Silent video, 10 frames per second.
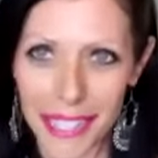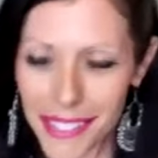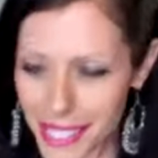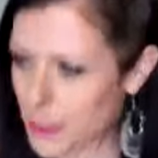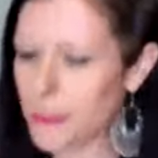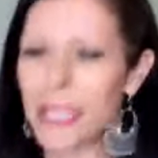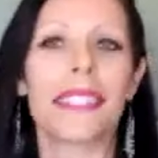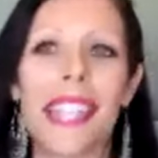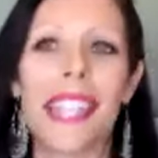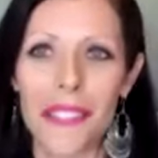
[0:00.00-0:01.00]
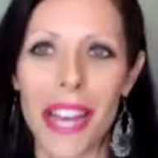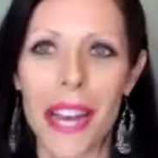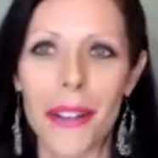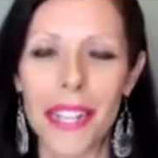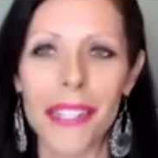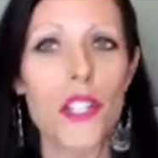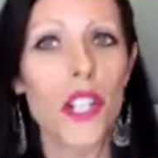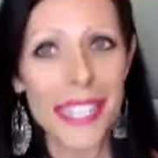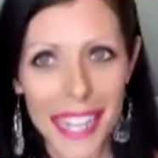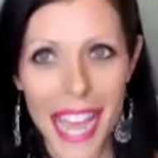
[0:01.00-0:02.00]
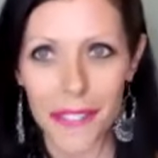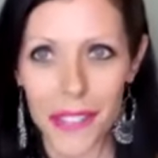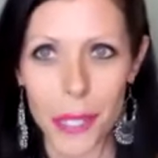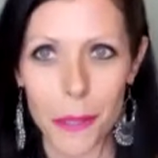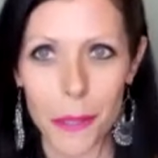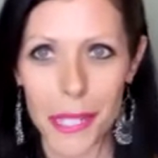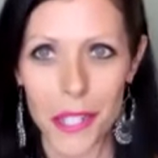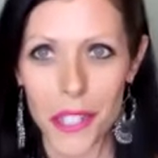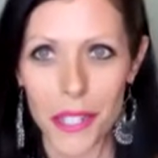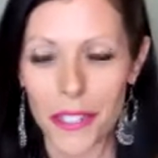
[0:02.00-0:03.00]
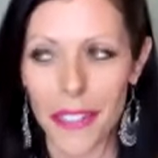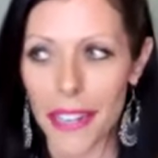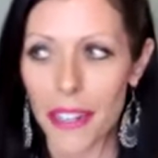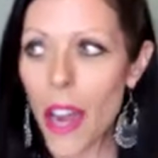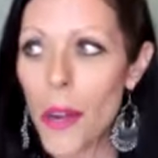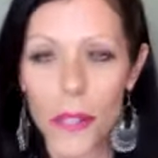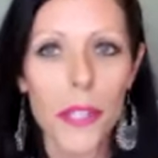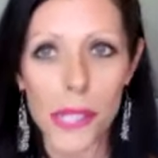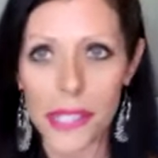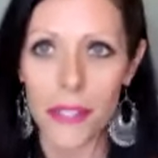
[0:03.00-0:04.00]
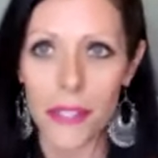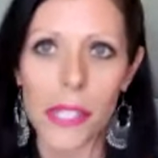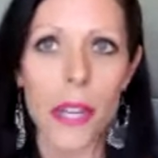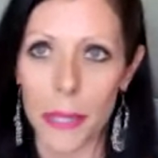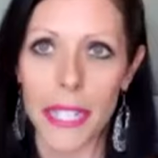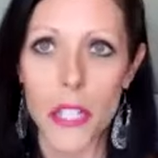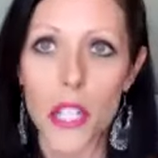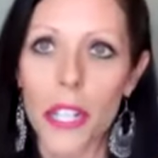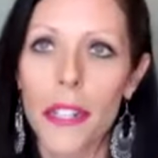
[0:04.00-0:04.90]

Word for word: It completely gave out, and I tried to get out of the competition, and they're like, oh no, you still have to come and enter.